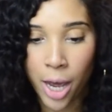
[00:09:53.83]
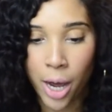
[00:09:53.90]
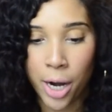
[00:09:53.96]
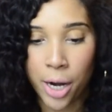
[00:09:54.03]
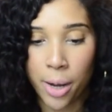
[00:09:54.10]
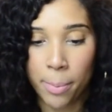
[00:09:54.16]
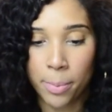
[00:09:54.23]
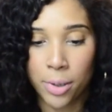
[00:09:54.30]

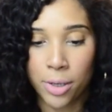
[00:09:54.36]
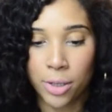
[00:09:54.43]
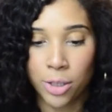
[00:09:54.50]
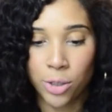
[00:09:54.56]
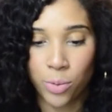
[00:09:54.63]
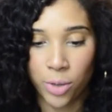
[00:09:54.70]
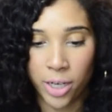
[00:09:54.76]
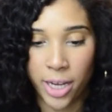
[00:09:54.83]
Number
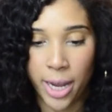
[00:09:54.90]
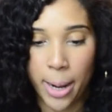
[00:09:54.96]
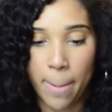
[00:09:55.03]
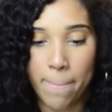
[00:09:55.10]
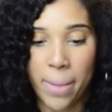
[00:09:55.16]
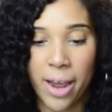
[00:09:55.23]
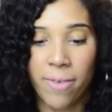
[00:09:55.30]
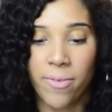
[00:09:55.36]

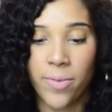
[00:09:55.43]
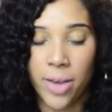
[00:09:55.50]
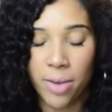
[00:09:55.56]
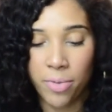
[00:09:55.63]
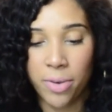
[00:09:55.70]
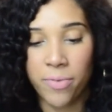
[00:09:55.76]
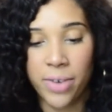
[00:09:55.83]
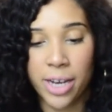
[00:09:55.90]
28, my
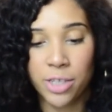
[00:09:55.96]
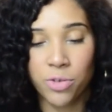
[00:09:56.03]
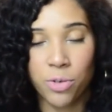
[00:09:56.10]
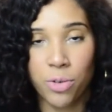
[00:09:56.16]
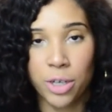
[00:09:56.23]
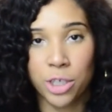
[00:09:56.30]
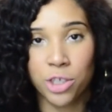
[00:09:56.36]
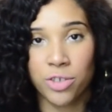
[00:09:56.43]
favorite fast
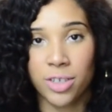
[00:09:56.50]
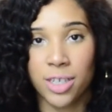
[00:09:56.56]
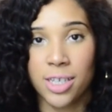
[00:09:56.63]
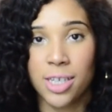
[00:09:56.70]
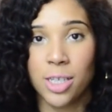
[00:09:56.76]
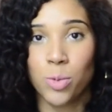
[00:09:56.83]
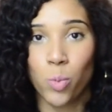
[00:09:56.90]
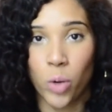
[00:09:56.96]
food restaurant
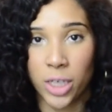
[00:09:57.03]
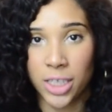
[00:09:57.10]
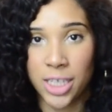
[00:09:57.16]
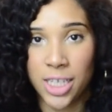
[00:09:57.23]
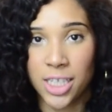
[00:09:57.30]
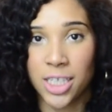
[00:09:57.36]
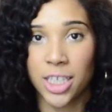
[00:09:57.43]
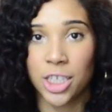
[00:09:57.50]
is
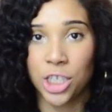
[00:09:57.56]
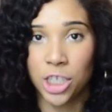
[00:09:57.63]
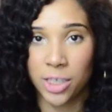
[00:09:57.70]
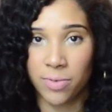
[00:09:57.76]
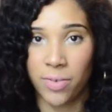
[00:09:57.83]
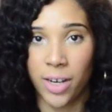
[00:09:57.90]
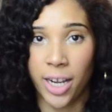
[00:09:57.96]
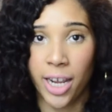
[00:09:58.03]
Wendy's and
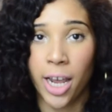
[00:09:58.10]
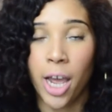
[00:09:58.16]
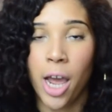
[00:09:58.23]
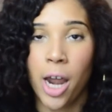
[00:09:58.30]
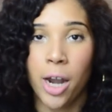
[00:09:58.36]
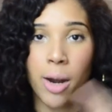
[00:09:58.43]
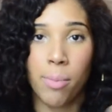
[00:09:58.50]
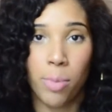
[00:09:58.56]
Chick-fil-A.
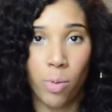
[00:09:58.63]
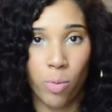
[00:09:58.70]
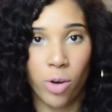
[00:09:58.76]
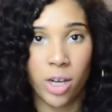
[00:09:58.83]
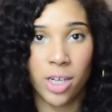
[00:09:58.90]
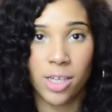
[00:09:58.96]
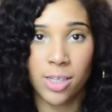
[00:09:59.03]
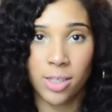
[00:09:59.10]
Number
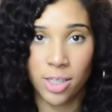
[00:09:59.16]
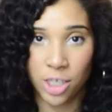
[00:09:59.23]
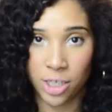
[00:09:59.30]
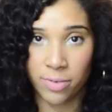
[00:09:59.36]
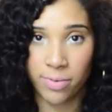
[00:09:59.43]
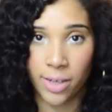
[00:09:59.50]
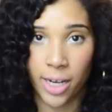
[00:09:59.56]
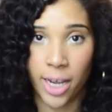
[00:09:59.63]
one is
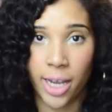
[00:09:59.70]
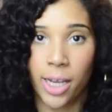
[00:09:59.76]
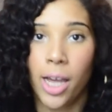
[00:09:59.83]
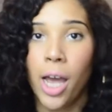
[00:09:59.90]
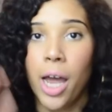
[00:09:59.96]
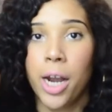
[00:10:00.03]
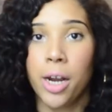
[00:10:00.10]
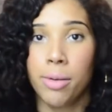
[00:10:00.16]
Chick-fil-A,
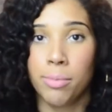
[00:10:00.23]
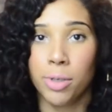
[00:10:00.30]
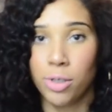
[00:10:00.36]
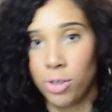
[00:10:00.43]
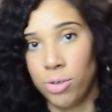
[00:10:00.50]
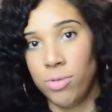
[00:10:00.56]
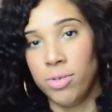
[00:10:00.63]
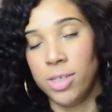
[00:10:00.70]
number
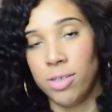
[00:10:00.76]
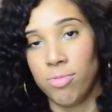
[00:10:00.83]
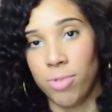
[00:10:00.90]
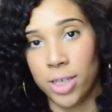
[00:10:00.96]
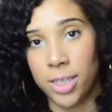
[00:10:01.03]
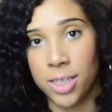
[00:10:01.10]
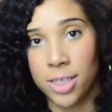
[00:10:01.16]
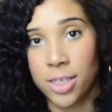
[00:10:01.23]
two is
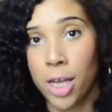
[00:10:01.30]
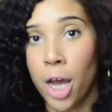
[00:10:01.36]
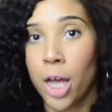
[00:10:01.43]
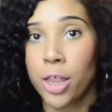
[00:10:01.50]
Wendy's.